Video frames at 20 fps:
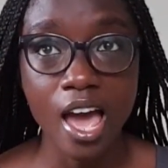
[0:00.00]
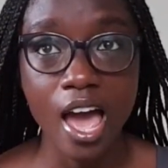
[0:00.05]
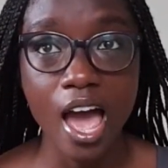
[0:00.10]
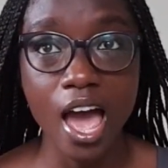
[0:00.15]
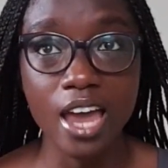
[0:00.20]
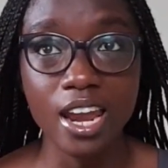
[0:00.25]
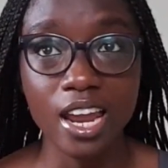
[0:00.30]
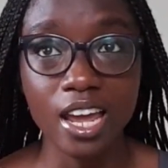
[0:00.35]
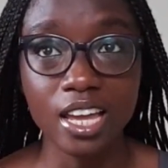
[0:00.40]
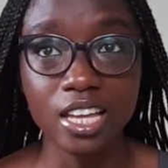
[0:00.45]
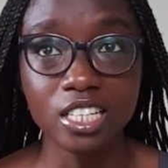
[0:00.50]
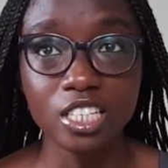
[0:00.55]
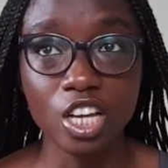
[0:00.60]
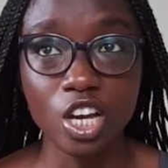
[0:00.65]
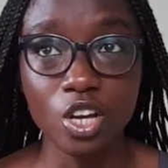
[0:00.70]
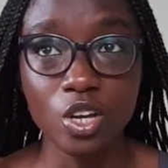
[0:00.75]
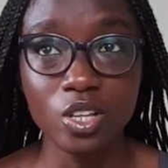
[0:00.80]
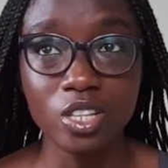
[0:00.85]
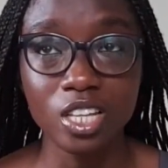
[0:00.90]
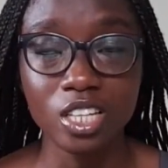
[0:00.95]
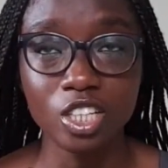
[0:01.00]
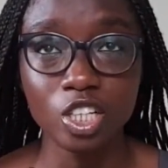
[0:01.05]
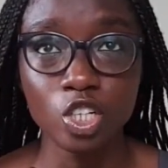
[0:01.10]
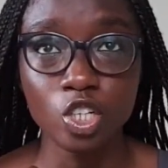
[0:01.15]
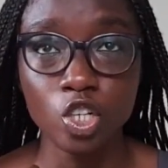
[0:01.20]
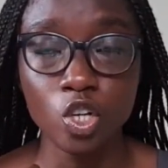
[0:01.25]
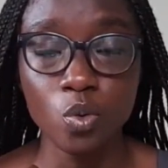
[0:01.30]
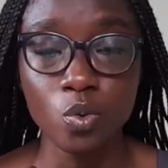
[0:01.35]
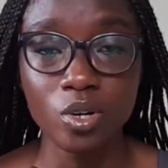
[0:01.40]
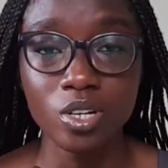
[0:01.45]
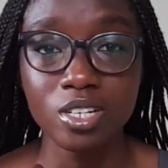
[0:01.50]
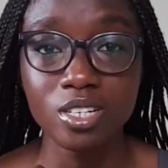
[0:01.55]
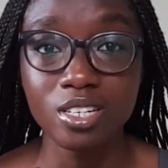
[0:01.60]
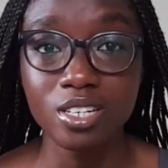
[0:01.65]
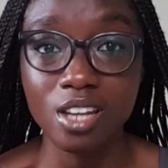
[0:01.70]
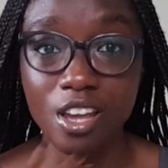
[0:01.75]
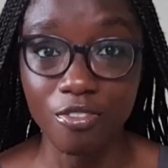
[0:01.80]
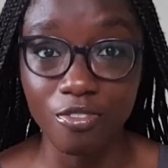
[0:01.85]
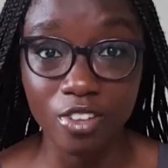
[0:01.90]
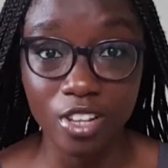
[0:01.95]
And I can tell you that the new one
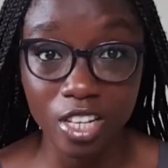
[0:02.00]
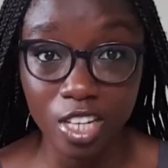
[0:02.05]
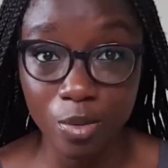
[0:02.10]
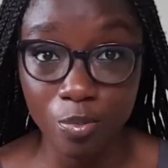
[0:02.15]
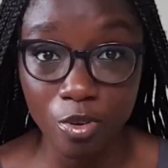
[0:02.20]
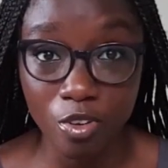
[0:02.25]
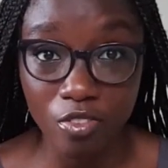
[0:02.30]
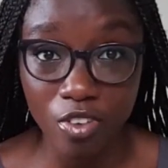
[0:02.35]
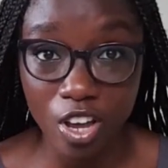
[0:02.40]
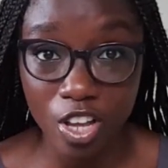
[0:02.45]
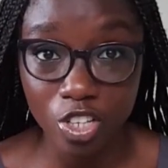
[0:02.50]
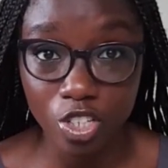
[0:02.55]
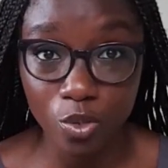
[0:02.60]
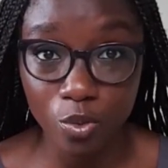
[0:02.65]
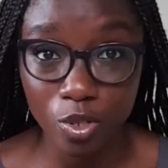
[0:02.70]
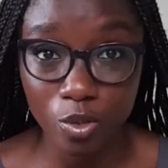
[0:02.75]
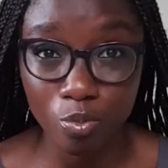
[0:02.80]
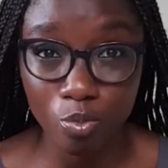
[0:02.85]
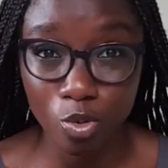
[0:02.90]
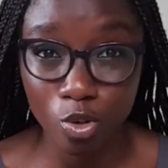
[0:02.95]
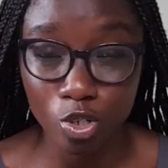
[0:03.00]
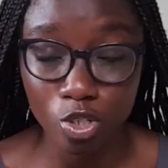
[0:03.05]
definitely provides you with more